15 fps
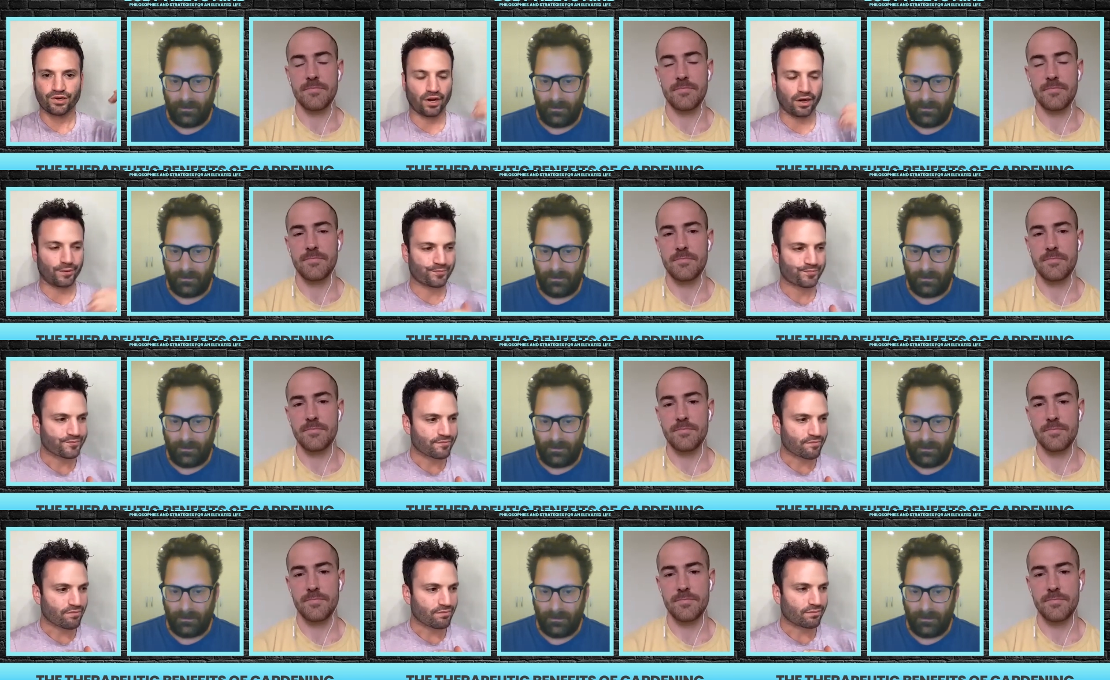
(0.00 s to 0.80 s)
Speaker 1: know,
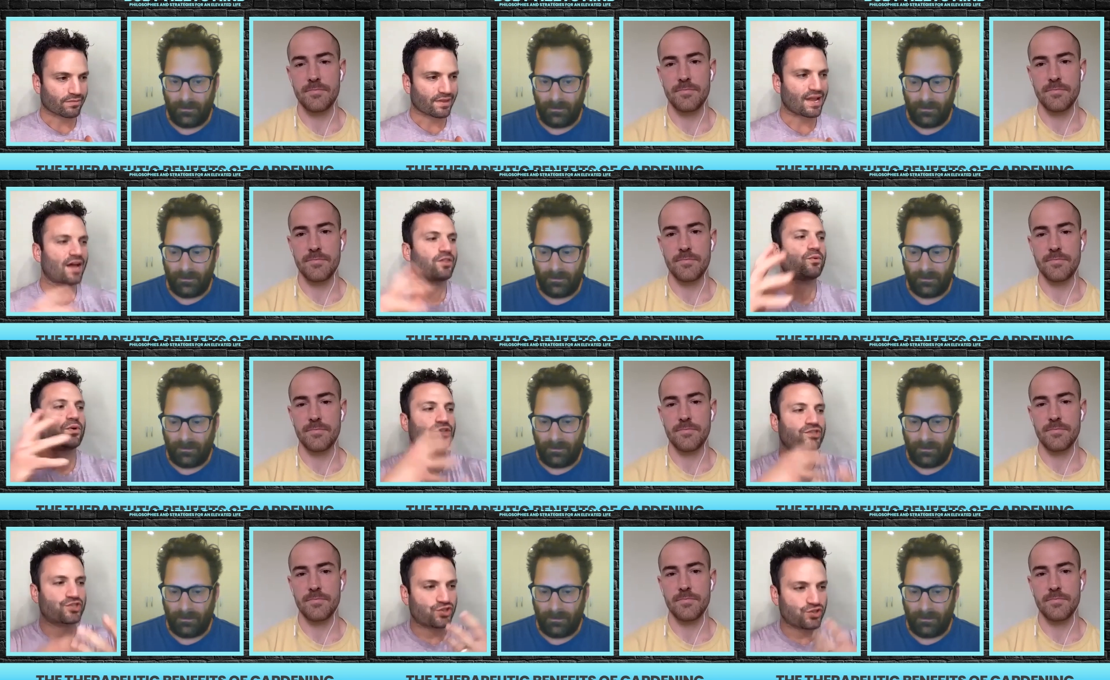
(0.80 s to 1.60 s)
how the
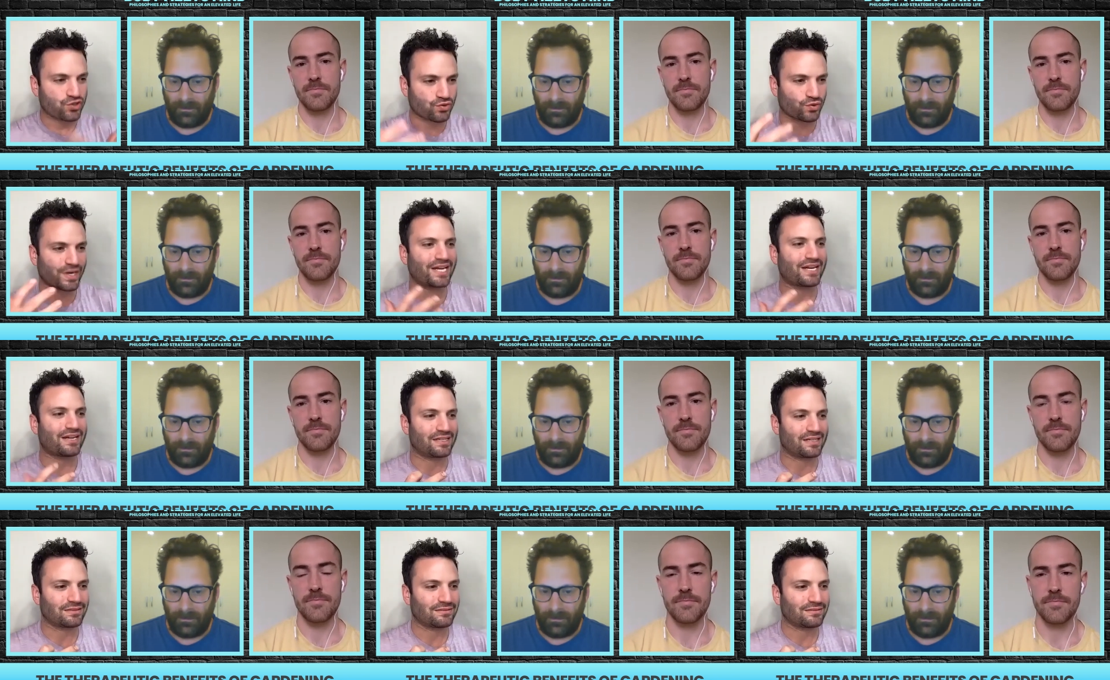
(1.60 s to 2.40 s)
world has
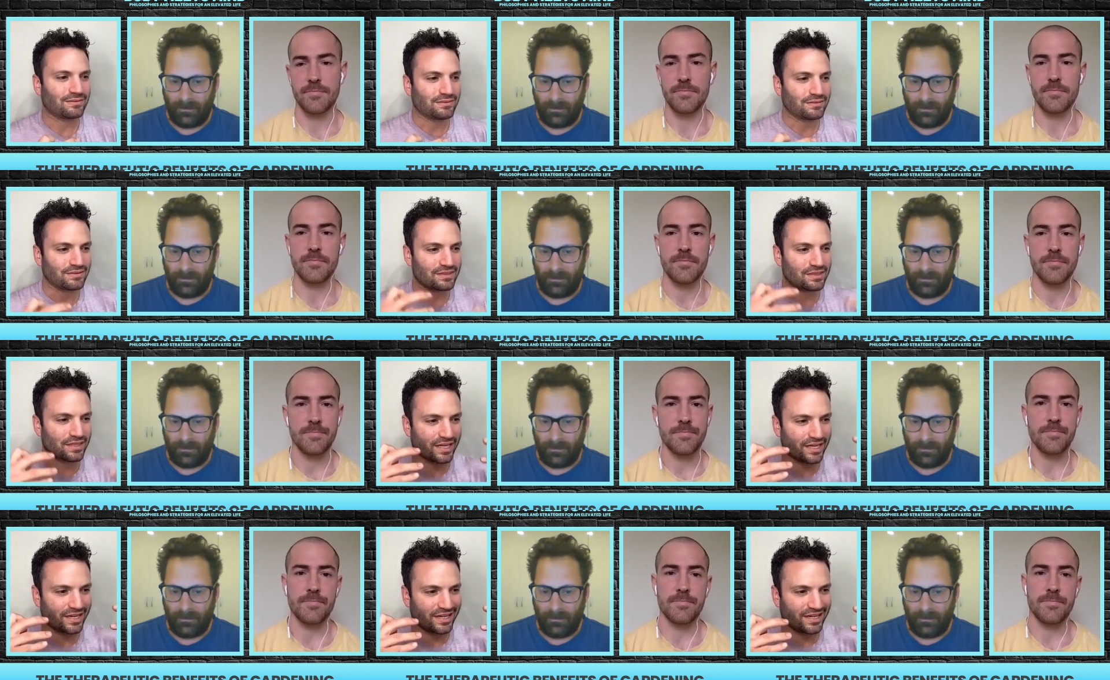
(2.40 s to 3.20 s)
treated
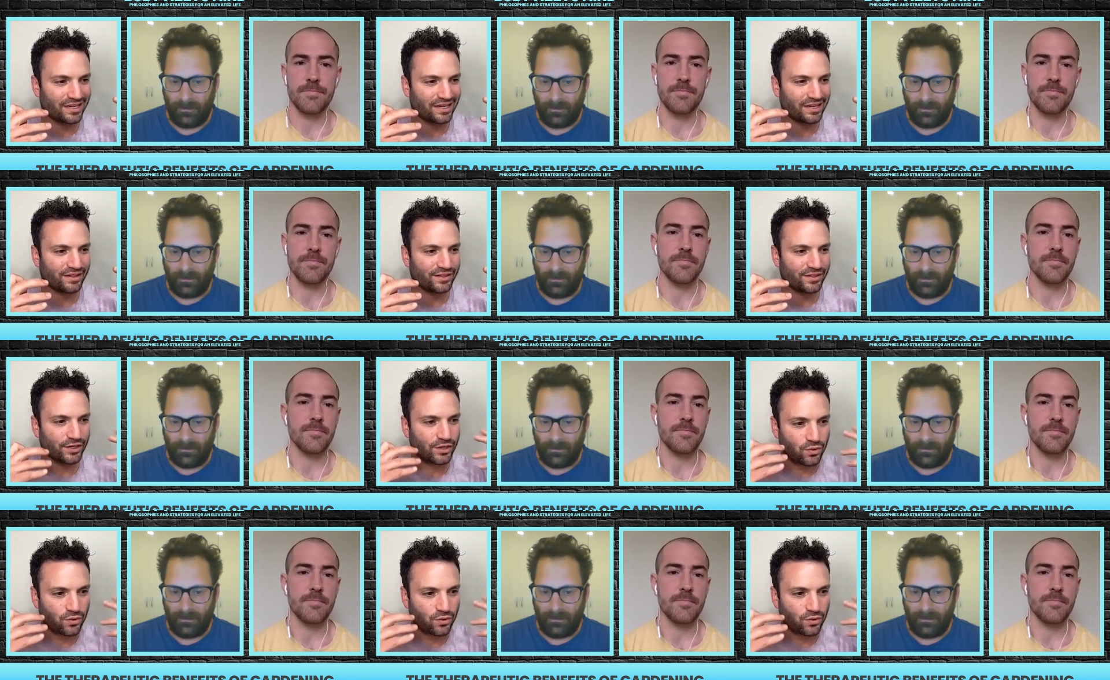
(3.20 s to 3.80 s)
the the